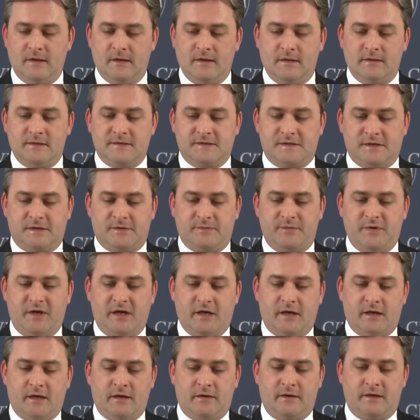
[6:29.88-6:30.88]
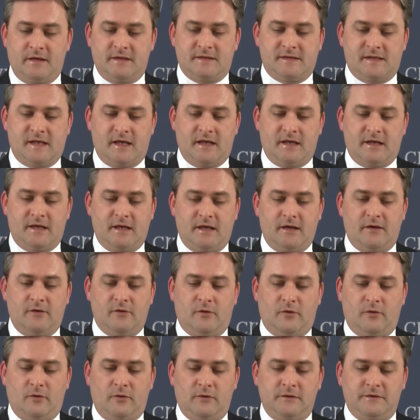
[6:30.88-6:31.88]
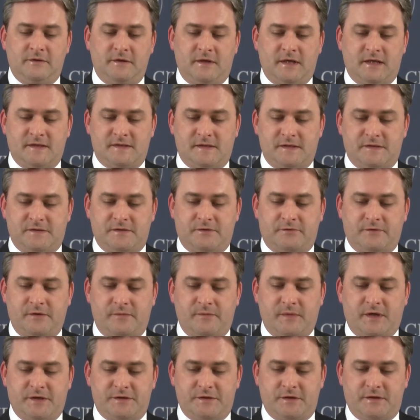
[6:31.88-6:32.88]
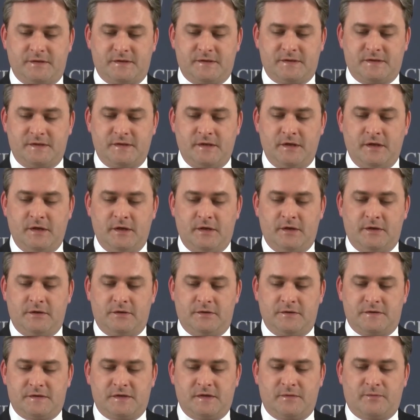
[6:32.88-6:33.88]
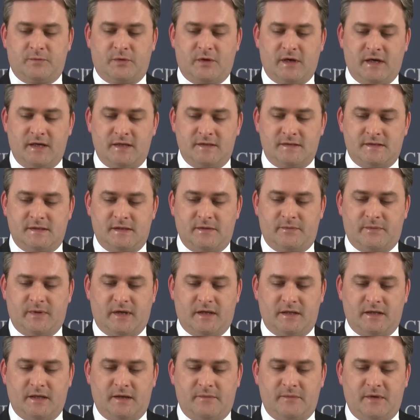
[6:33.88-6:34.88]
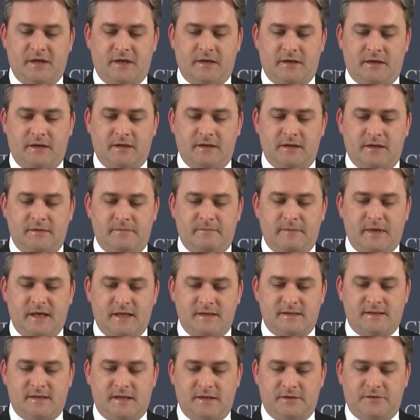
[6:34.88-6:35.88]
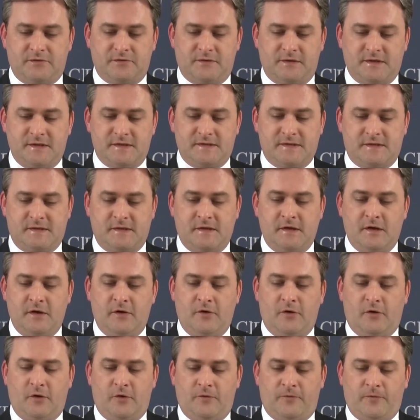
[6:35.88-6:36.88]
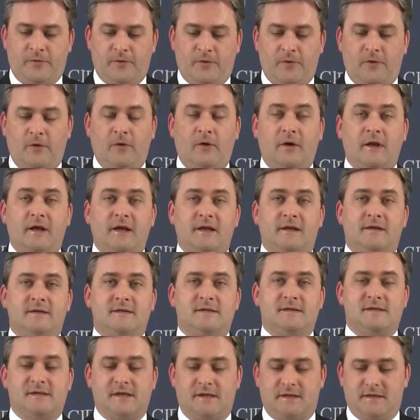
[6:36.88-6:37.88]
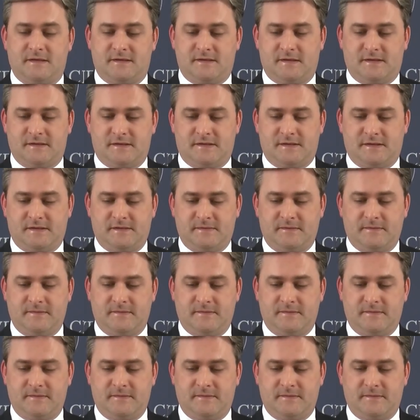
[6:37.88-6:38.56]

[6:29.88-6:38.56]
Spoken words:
Serbia is taking all the necessary measures to suppress the pandemic in the best interest of all its citizens,